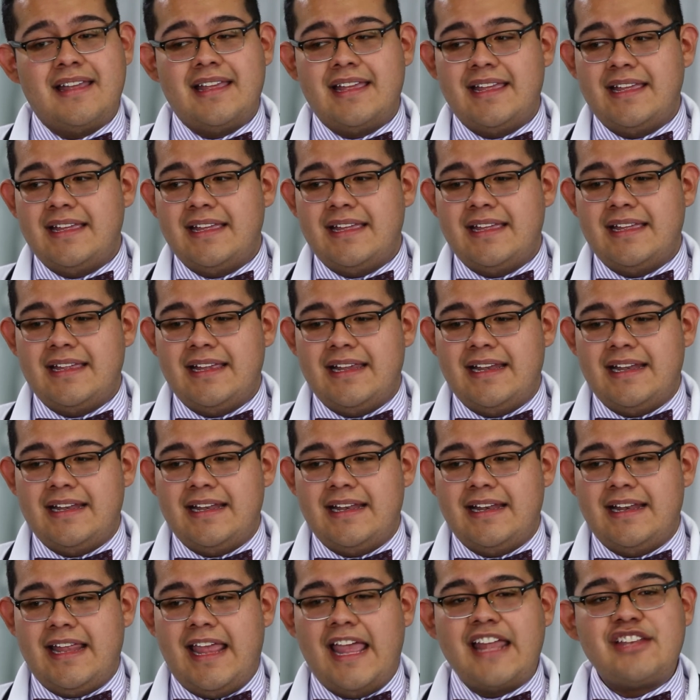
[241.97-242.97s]
It, it,
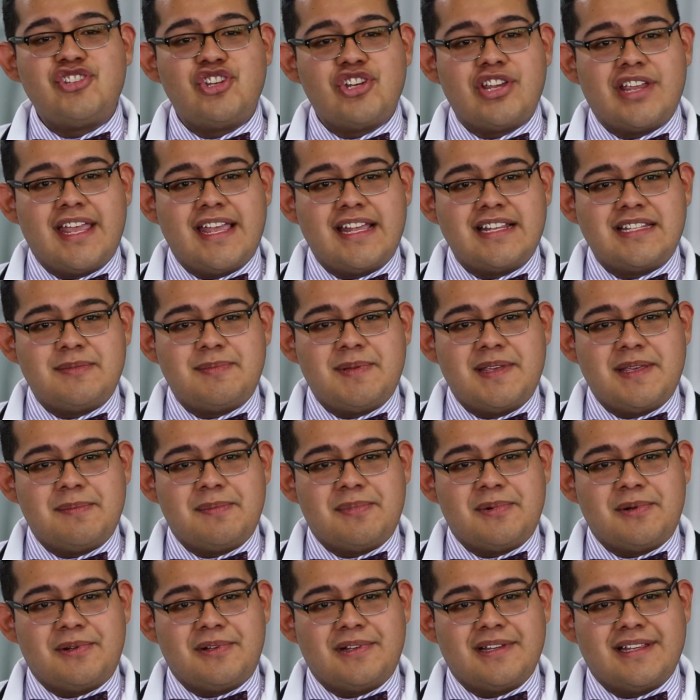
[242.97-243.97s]
it educates
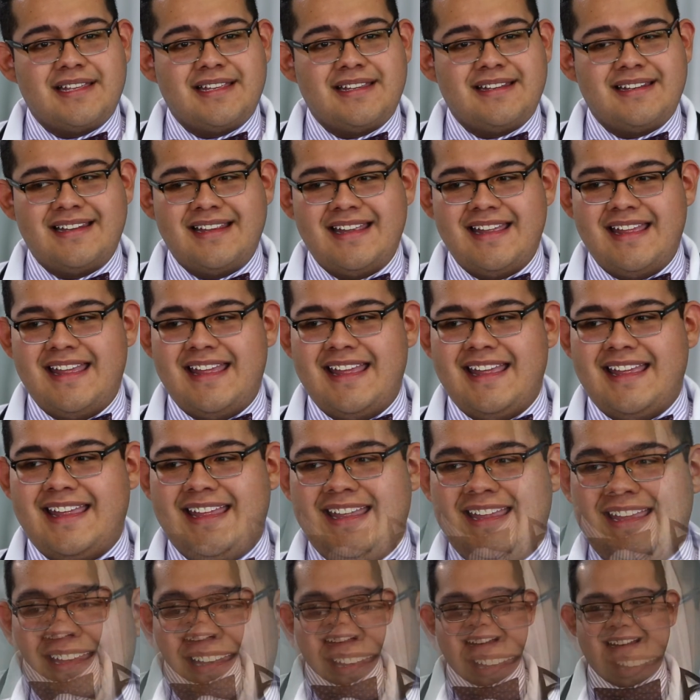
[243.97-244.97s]
people. It,
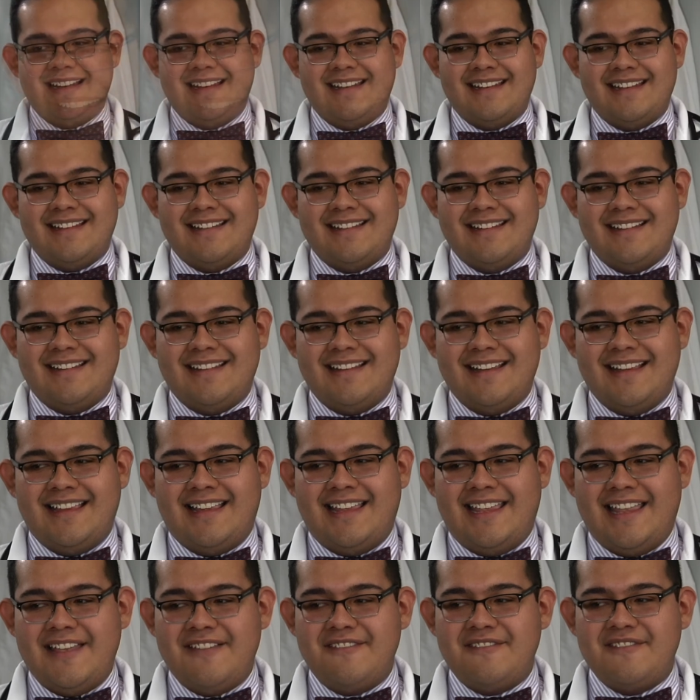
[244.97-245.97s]
it
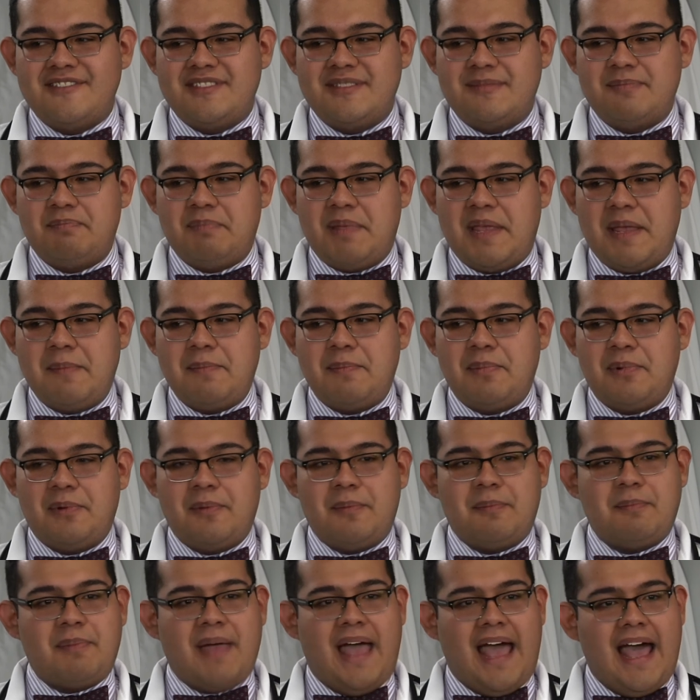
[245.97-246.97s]
gives people
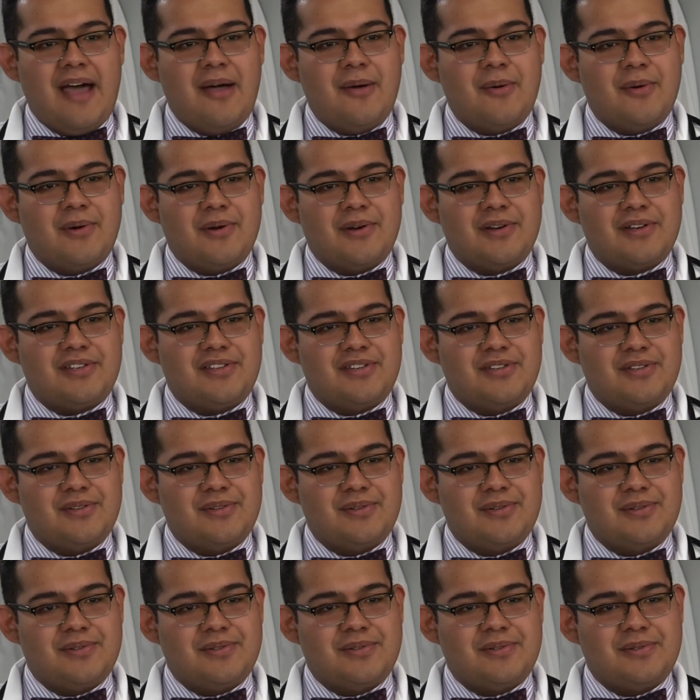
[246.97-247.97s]
power
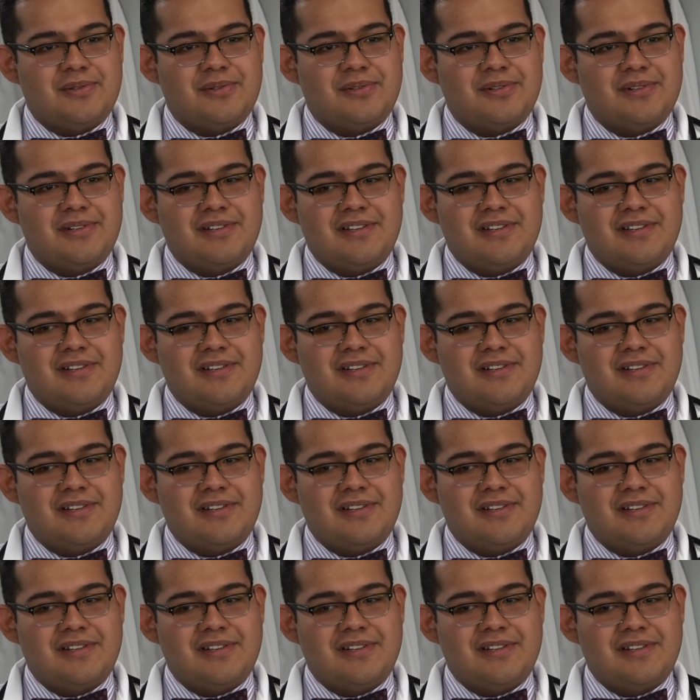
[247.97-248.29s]
to